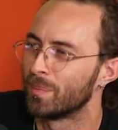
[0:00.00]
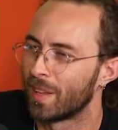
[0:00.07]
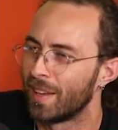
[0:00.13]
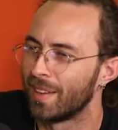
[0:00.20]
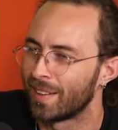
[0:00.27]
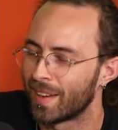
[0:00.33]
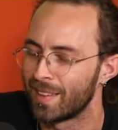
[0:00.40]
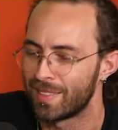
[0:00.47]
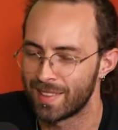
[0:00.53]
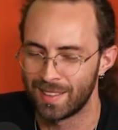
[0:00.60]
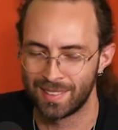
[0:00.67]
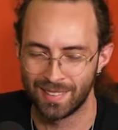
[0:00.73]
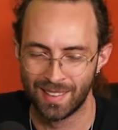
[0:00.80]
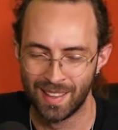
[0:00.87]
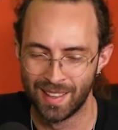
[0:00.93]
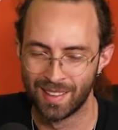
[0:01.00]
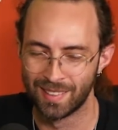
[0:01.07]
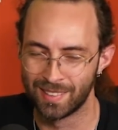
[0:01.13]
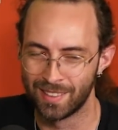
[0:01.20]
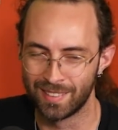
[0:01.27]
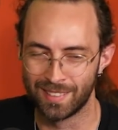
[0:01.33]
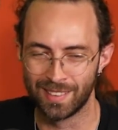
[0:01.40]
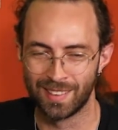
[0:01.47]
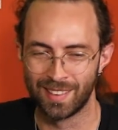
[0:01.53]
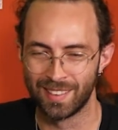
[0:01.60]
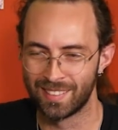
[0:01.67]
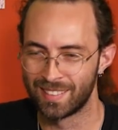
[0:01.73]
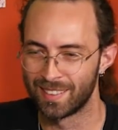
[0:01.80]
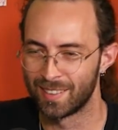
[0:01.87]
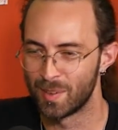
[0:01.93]
Yeah, like yeah, I think sure. there's a, a
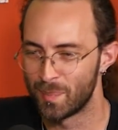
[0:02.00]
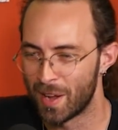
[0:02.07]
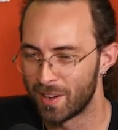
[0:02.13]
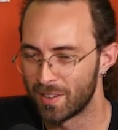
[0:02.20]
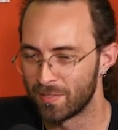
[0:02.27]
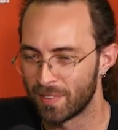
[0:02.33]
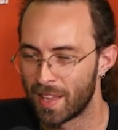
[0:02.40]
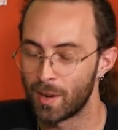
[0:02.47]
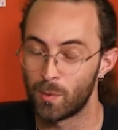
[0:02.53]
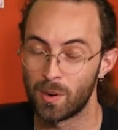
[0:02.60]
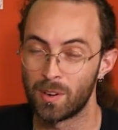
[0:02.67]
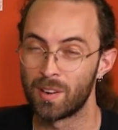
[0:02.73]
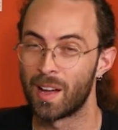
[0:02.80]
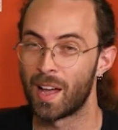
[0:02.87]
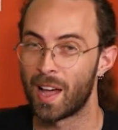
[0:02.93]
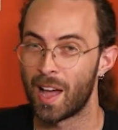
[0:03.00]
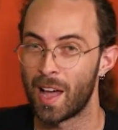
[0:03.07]
certain amount of like, well,